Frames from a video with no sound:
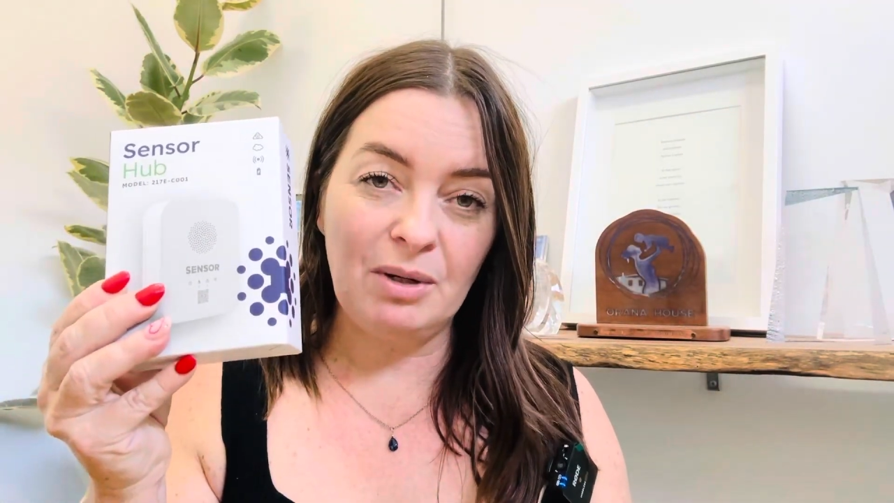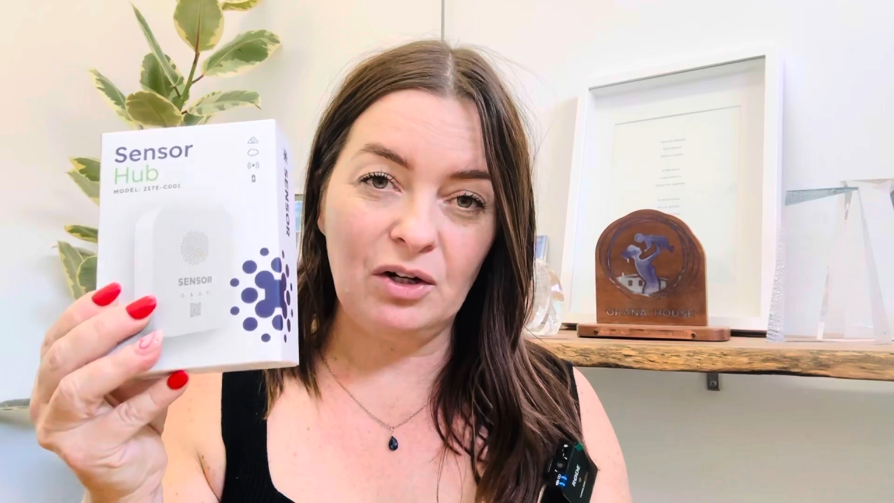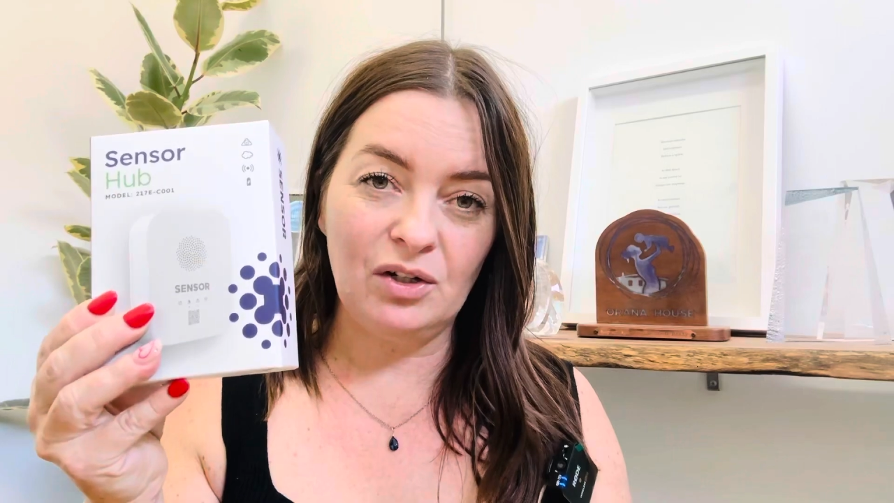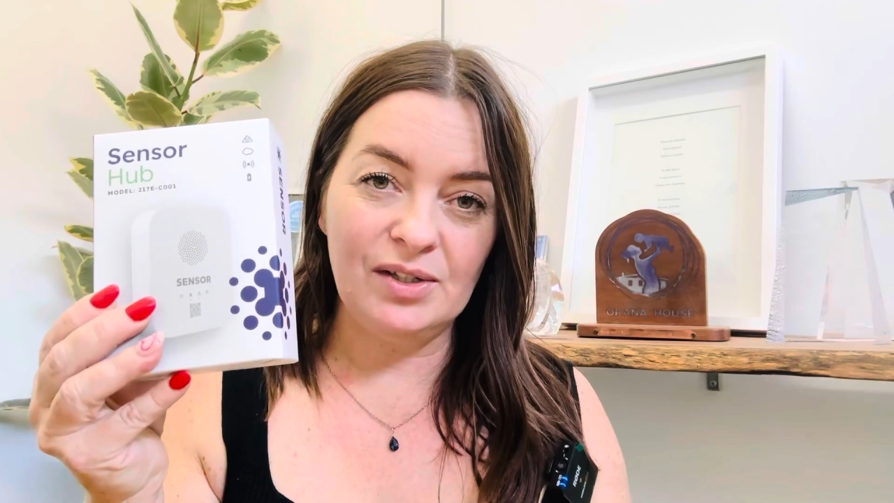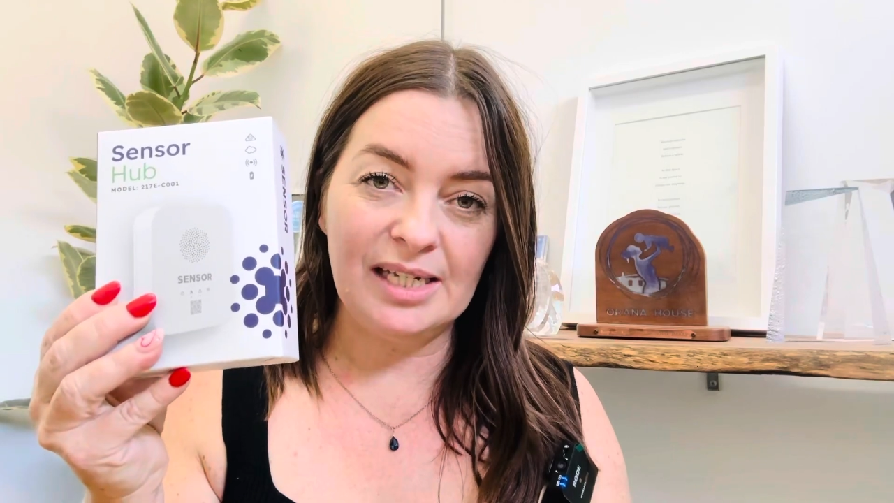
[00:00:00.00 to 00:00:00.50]

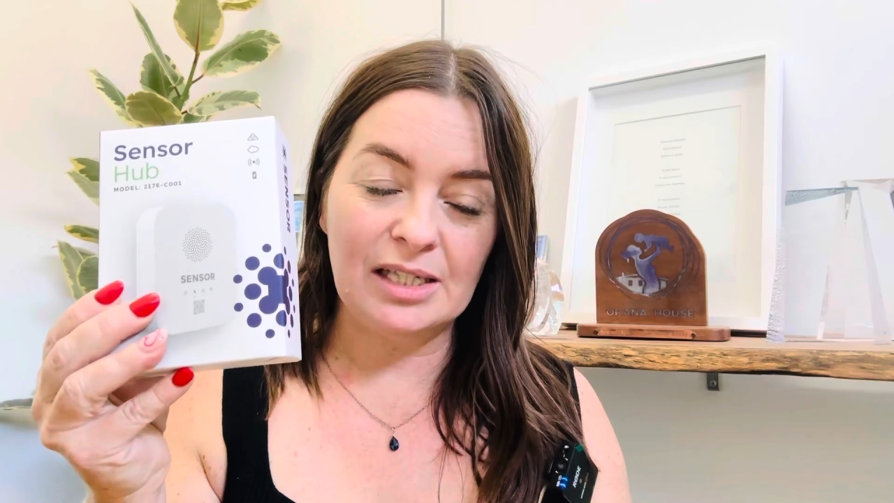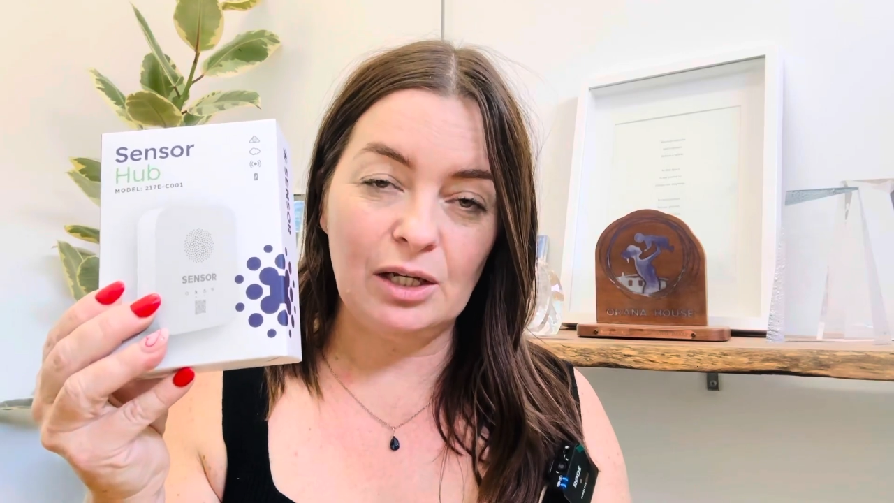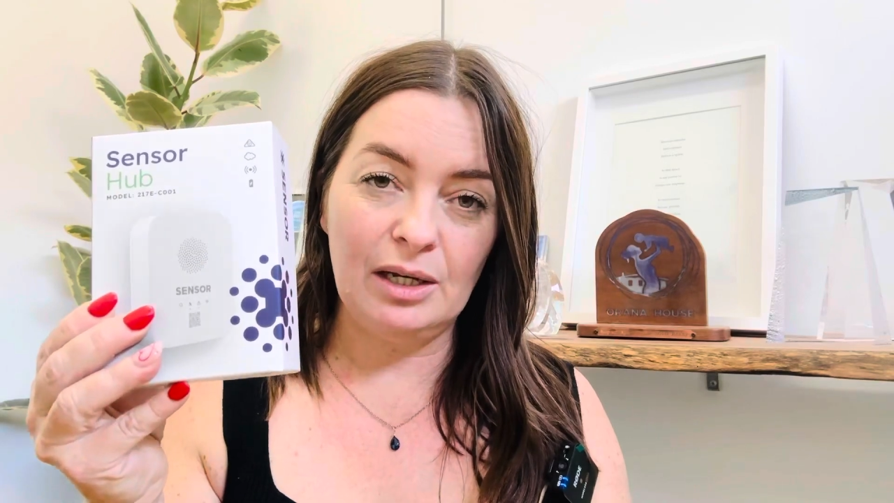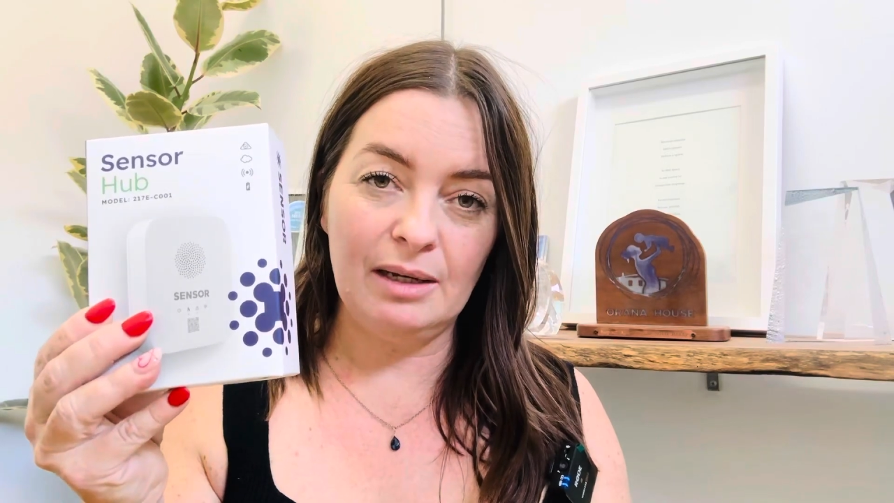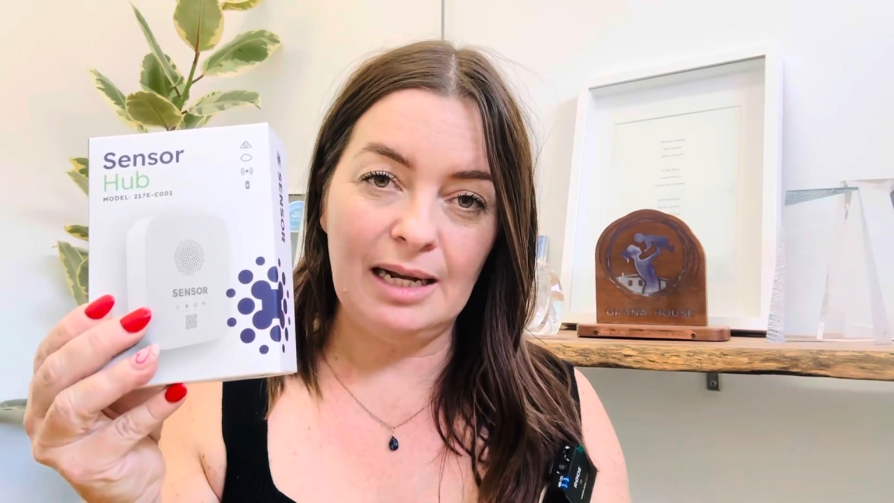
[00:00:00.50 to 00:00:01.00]
because it's
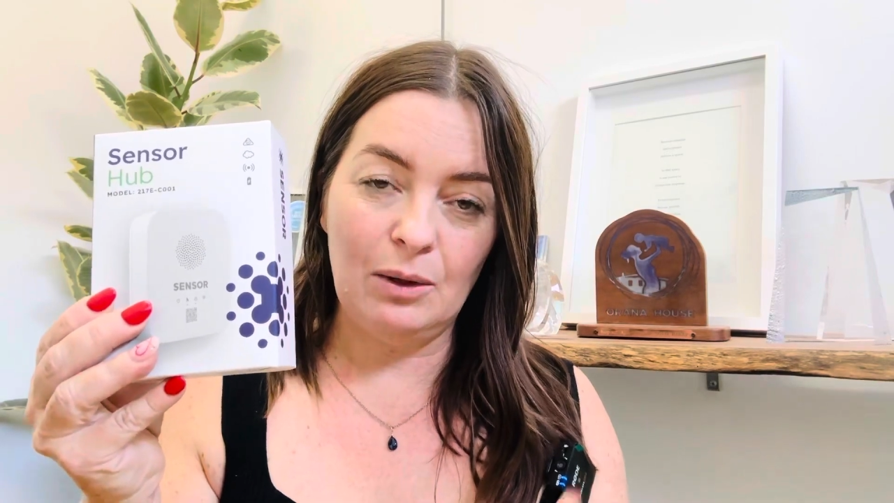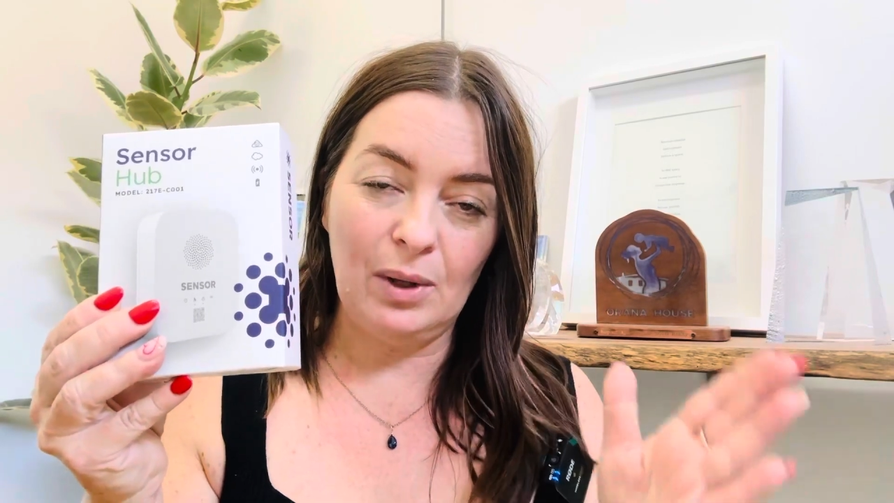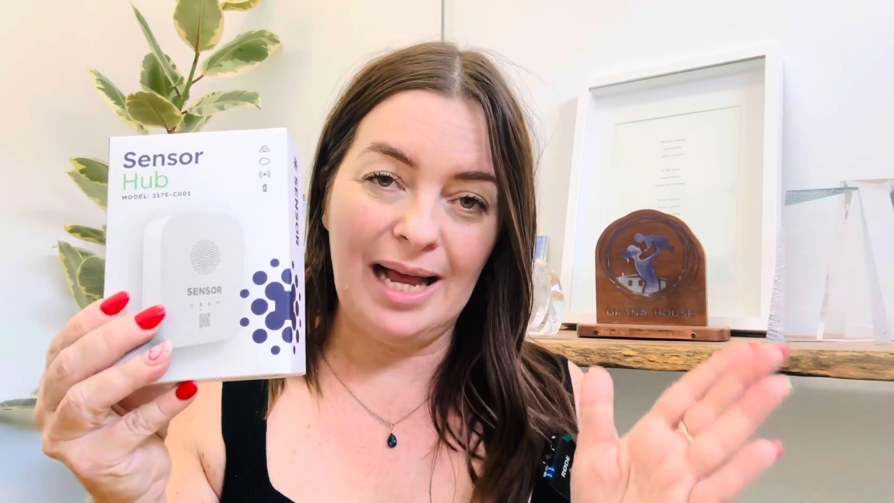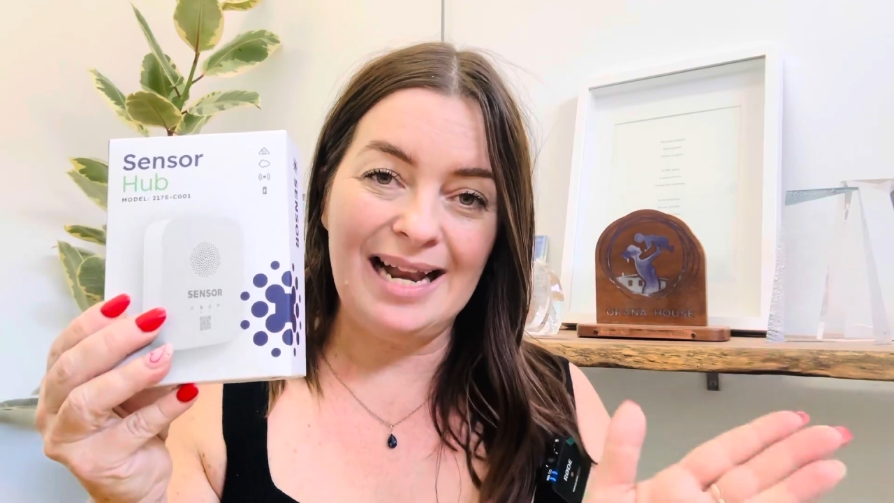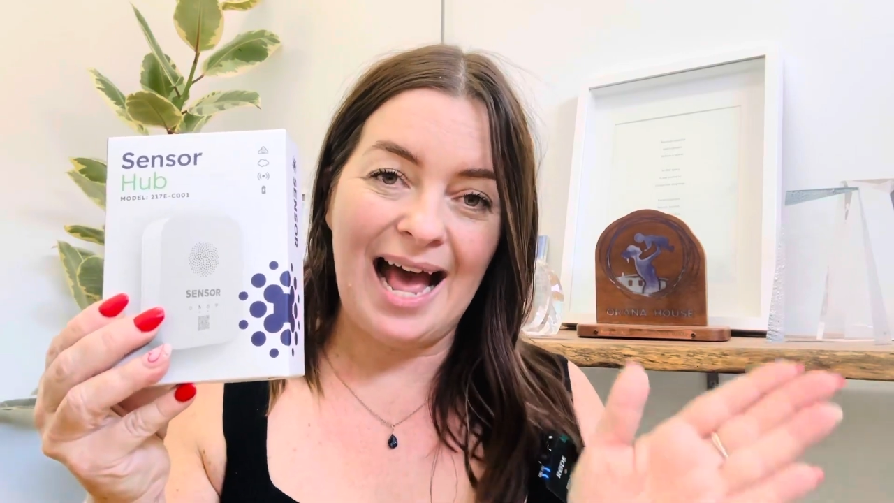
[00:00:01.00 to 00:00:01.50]

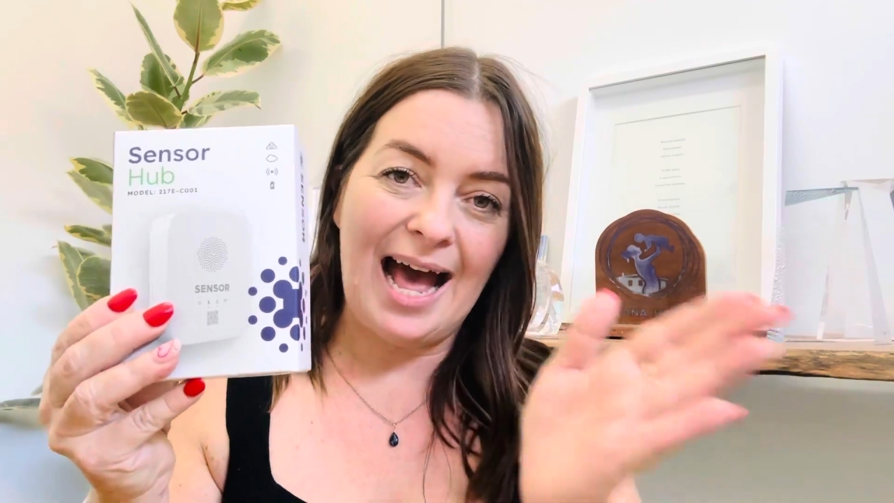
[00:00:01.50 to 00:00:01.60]
an